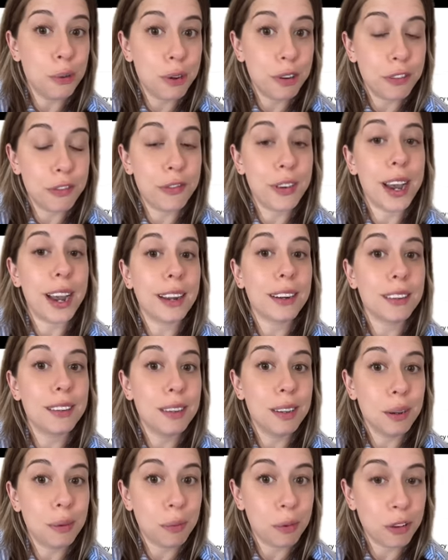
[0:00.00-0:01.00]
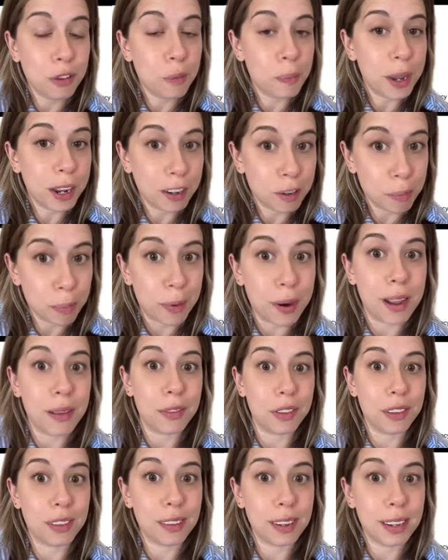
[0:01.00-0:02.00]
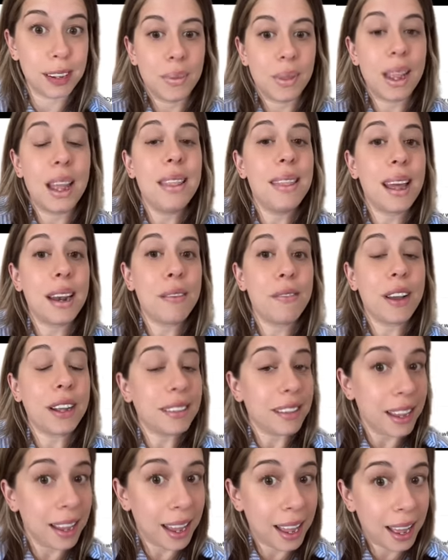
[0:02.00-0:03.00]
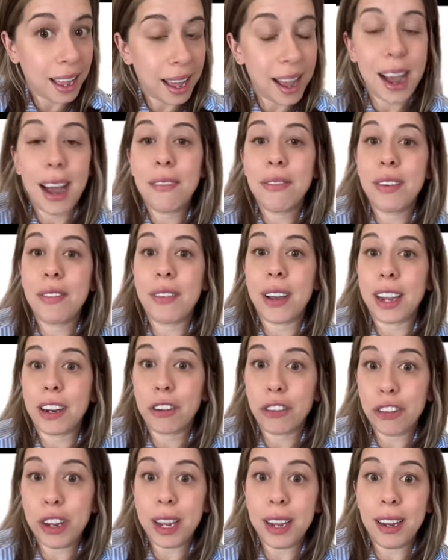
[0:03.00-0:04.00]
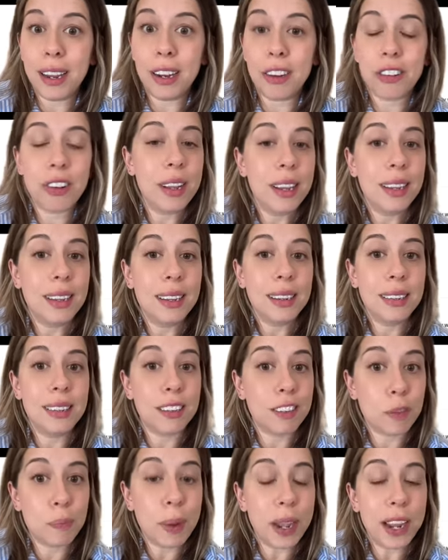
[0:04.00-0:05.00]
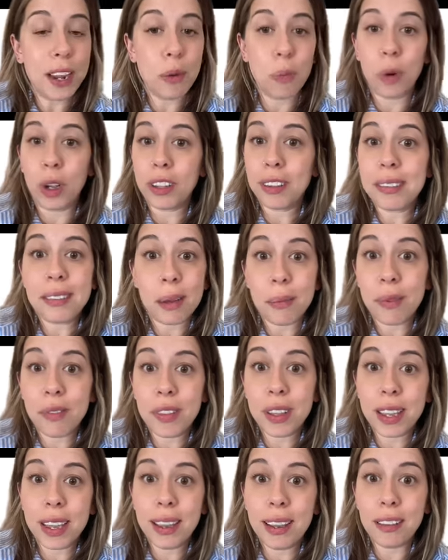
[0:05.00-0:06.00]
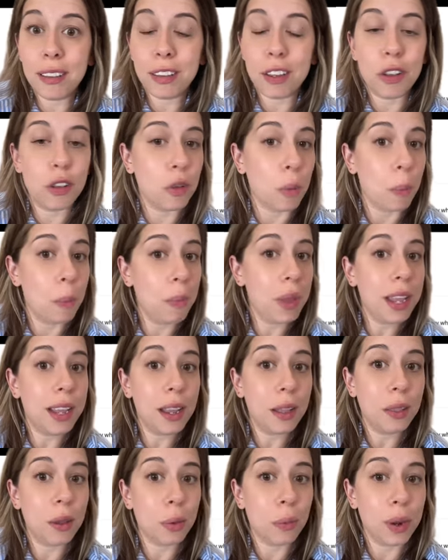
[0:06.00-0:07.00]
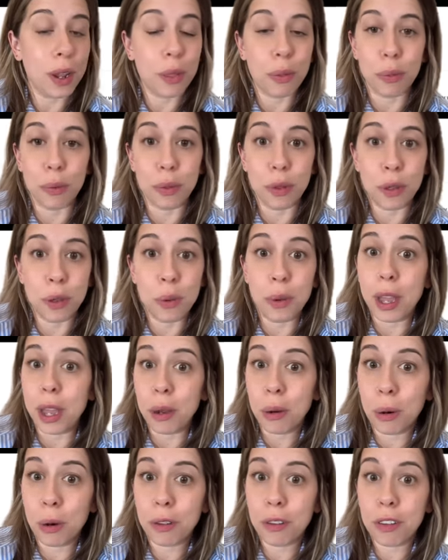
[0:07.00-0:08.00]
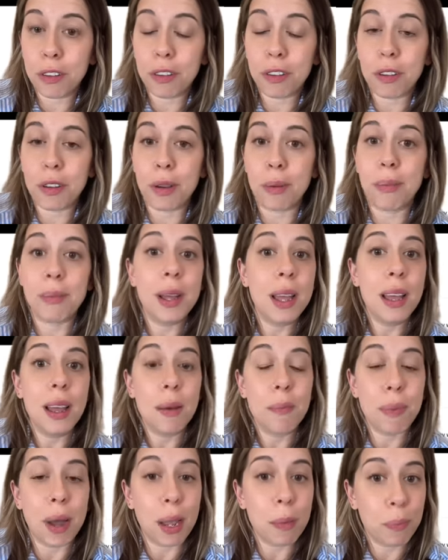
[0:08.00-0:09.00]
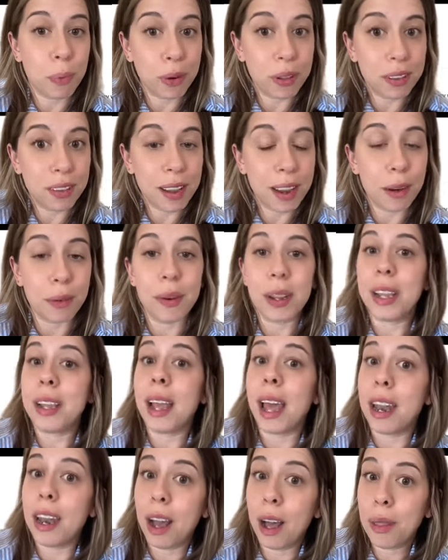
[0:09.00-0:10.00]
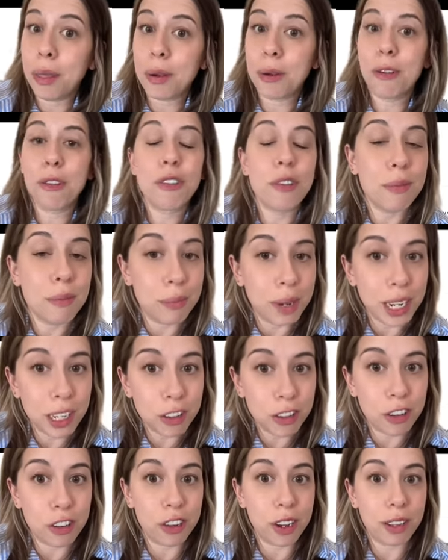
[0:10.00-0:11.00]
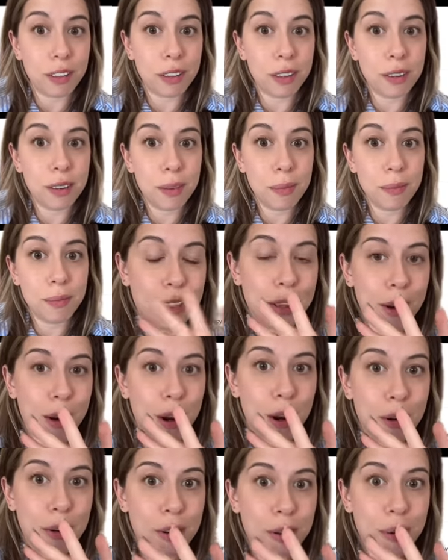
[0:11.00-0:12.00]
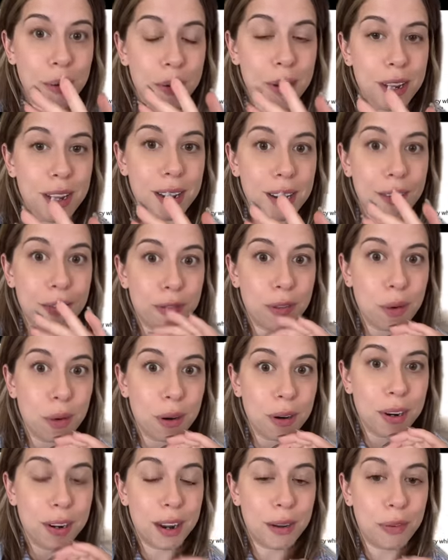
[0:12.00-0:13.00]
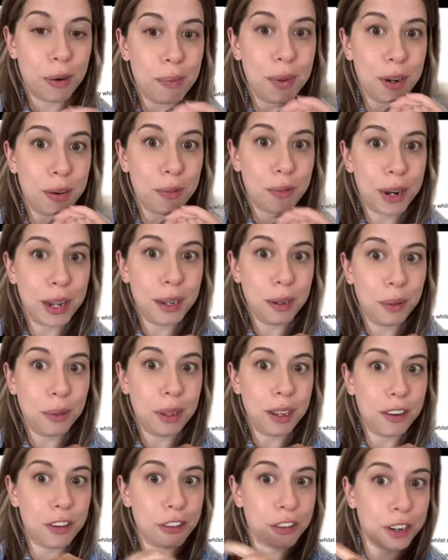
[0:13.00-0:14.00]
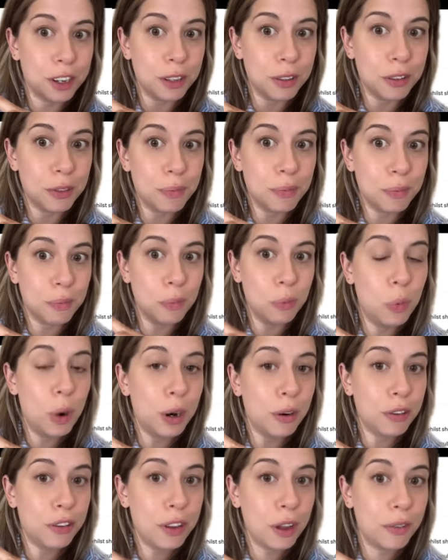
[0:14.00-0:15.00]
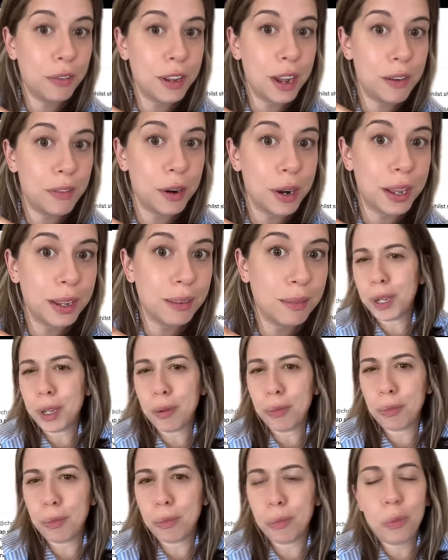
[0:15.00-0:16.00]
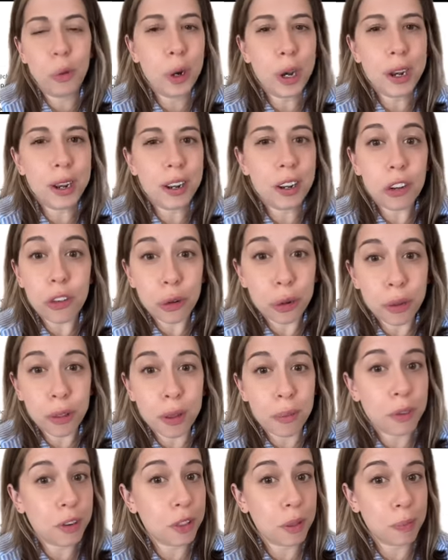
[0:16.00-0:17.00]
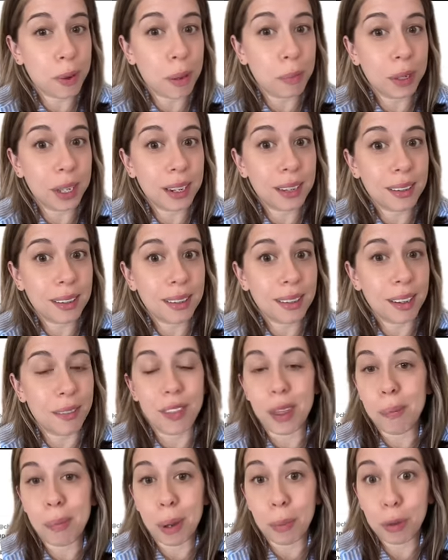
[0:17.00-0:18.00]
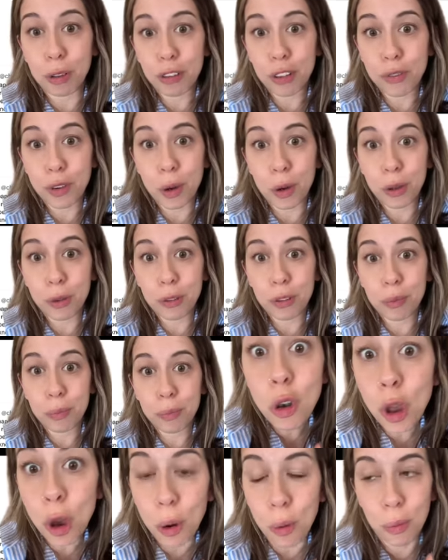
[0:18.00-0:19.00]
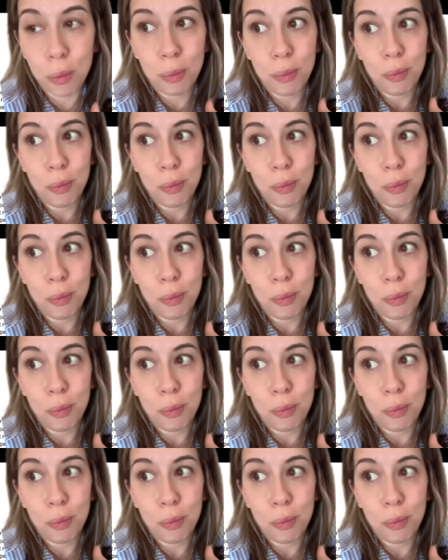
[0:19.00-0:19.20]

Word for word: in fact respect privacy. And that in fact they have in fact changed despite what some of the cases making their way through the UK court system by Prince Harry and others might suggest. There are no need for government regulations. We're self governing. But would it endure them to the public if they published the photos? No.